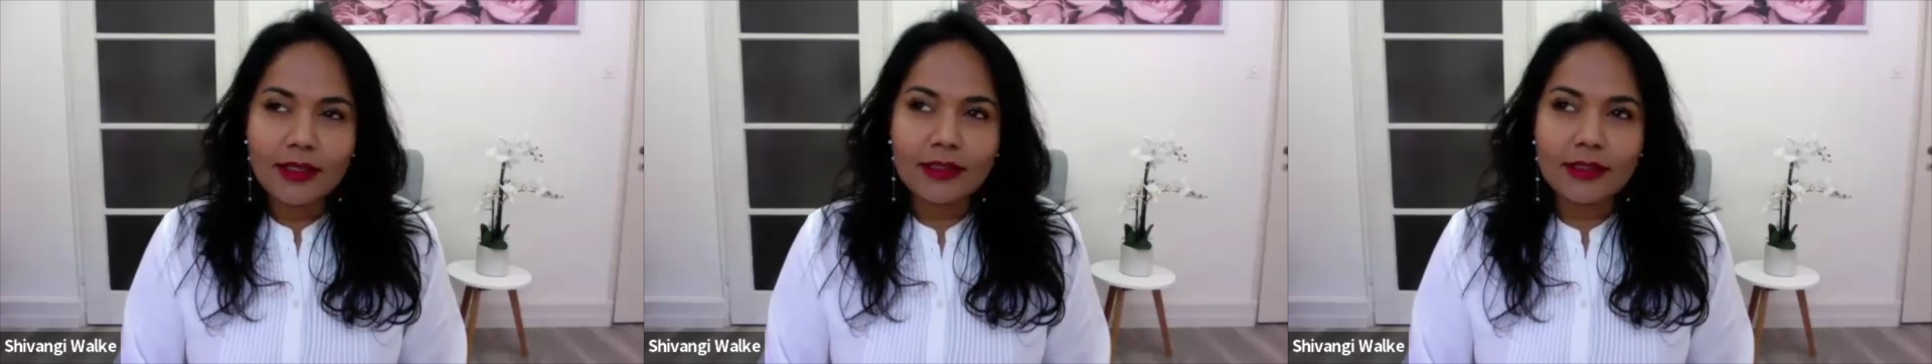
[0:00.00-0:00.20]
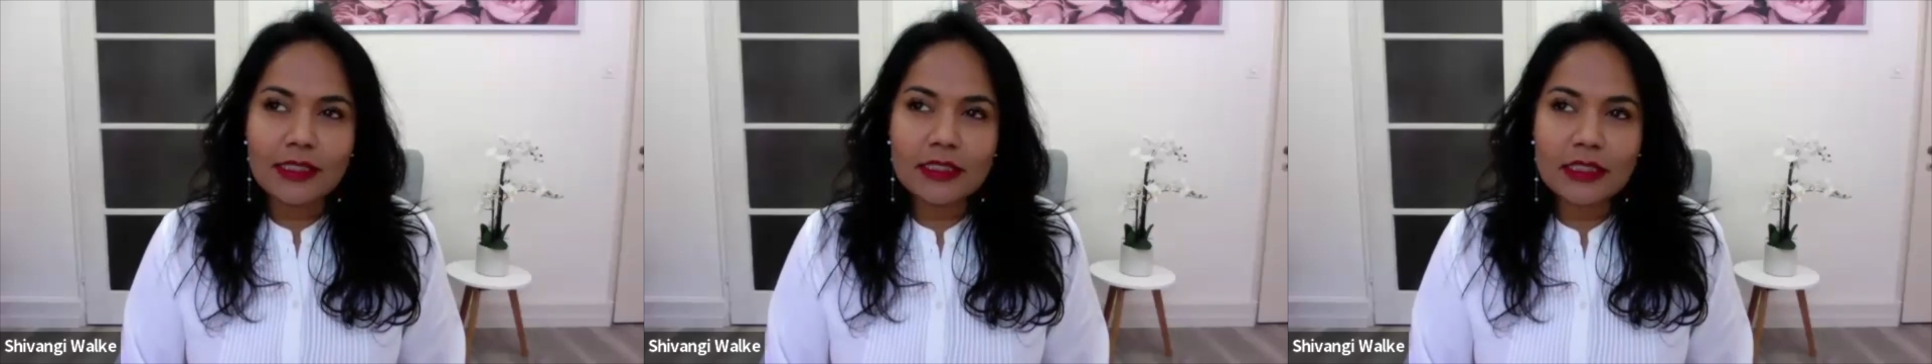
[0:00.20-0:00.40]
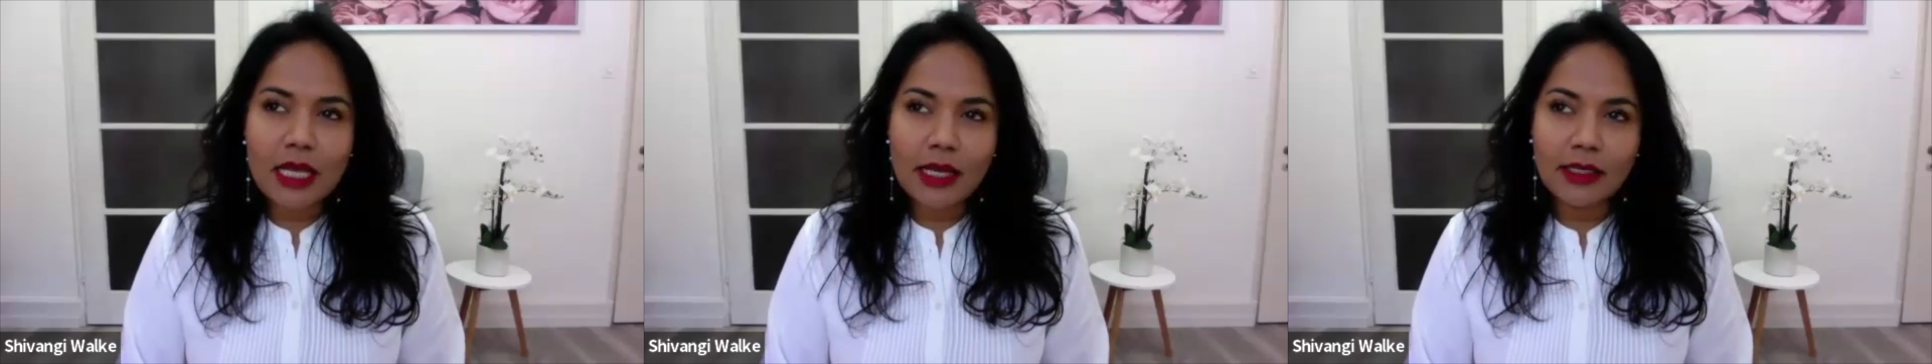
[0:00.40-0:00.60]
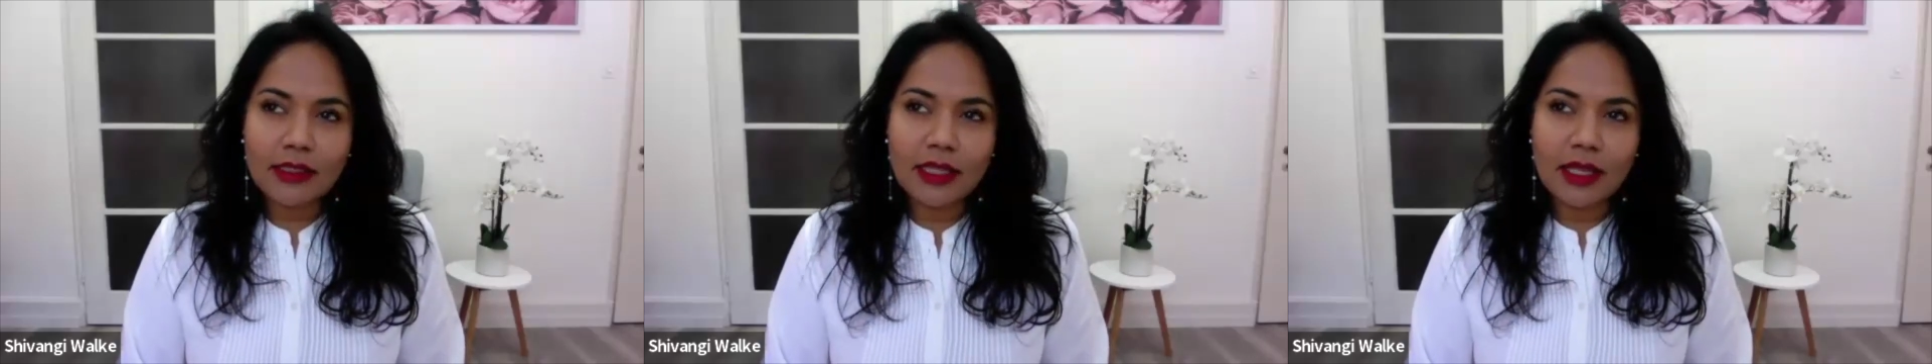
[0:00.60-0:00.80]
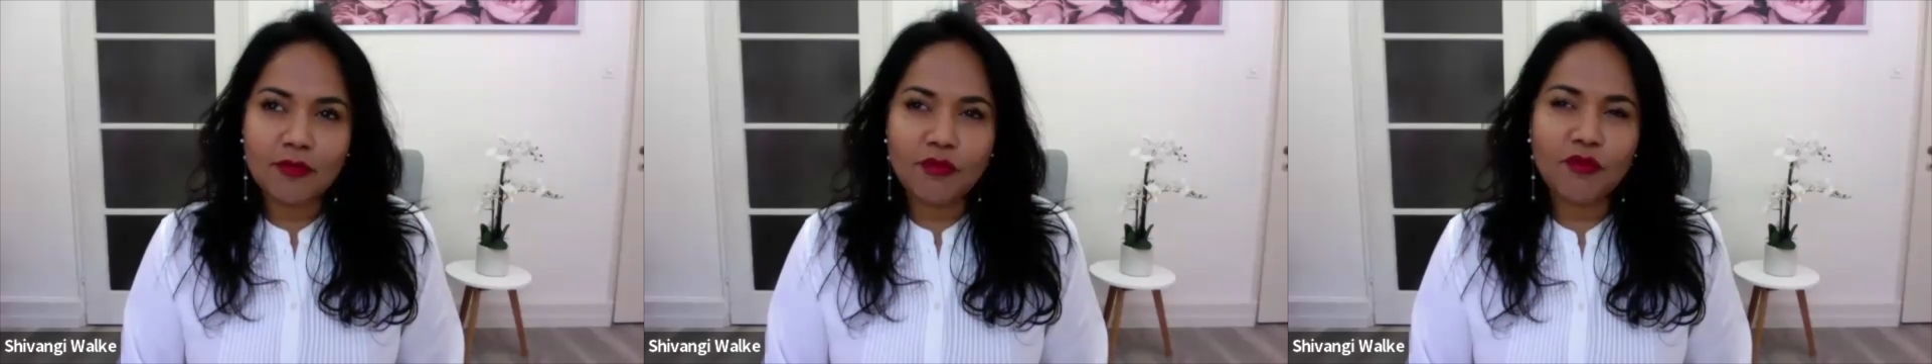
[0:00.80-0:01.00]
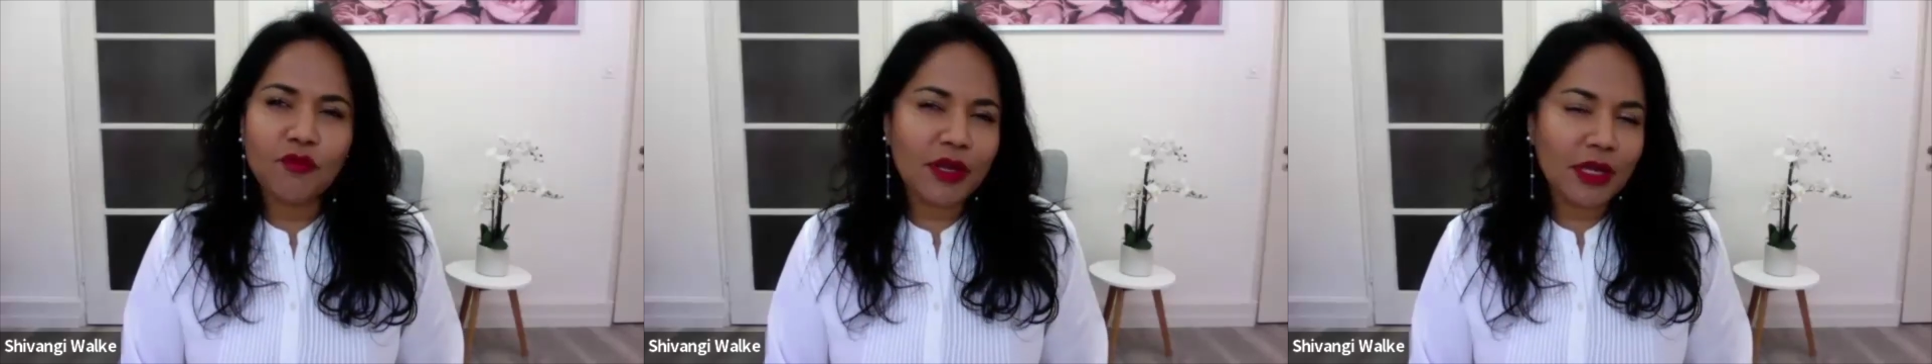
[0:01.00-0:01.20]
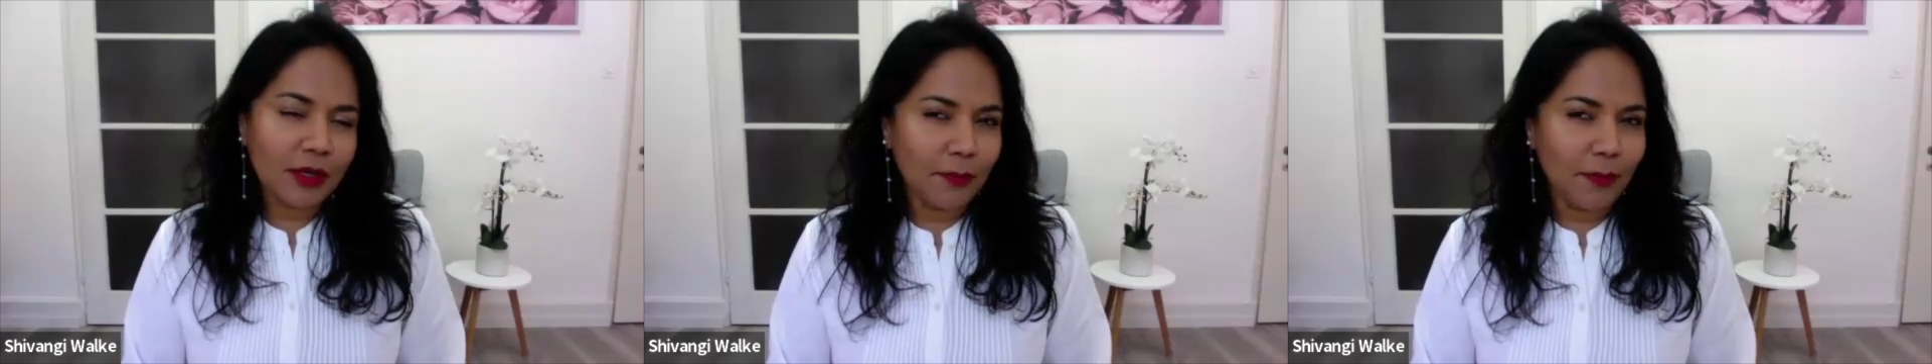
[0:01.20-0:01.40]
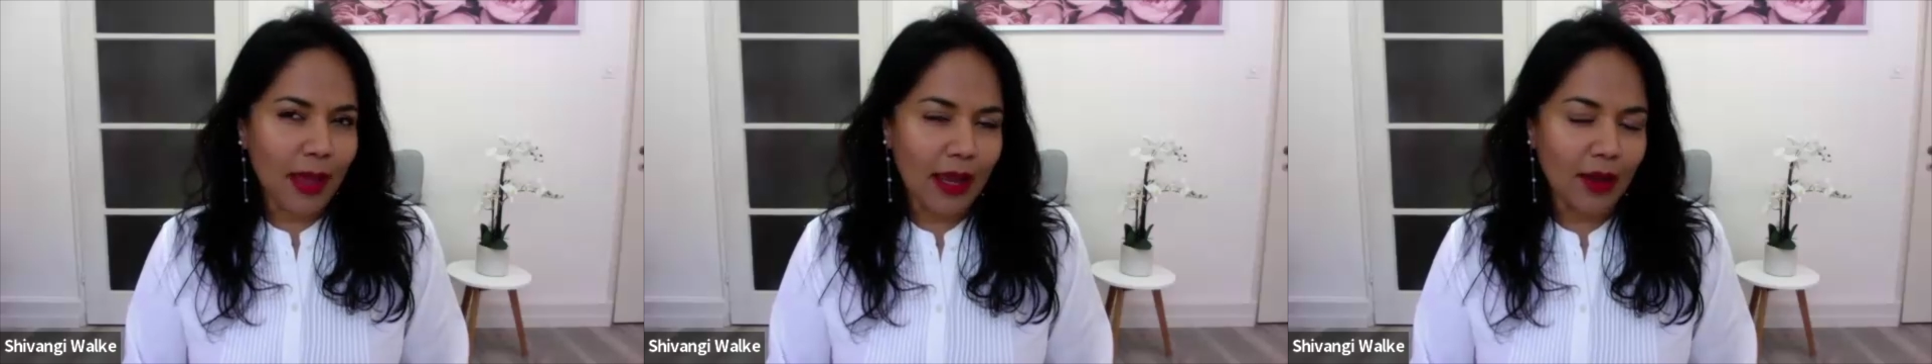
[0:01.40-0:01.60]
they said that
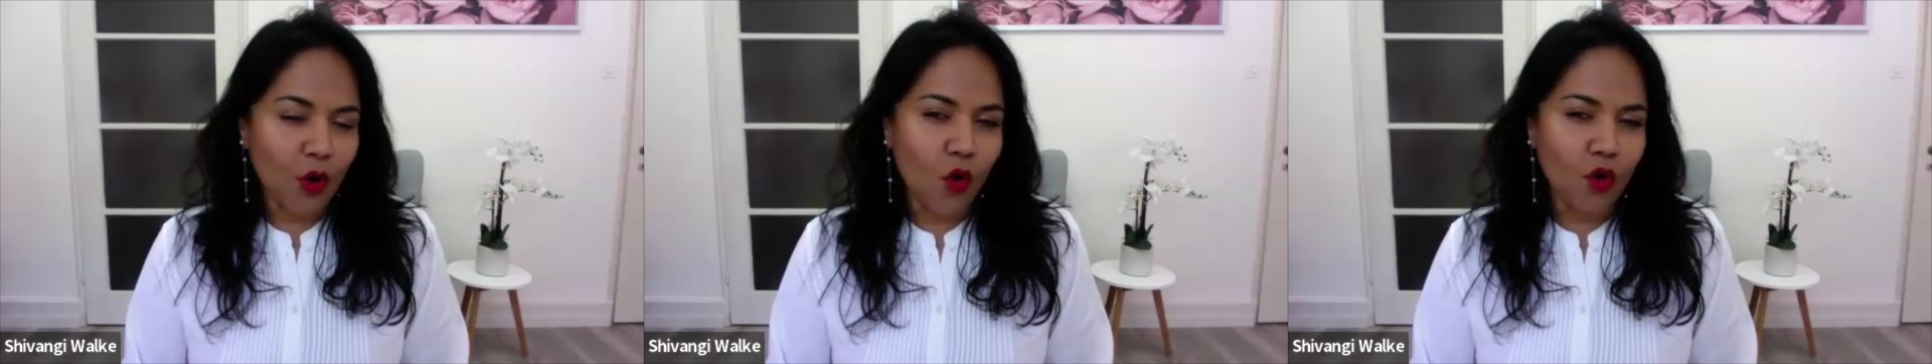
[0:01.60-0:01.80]
feedback